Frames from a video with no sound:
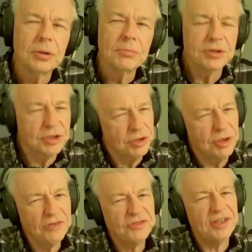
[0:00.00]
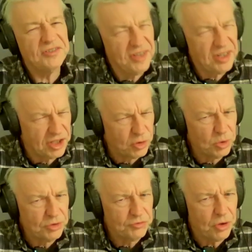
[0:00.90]
But the United States did get a
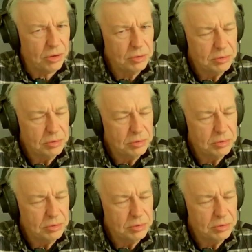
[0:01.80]
windfall.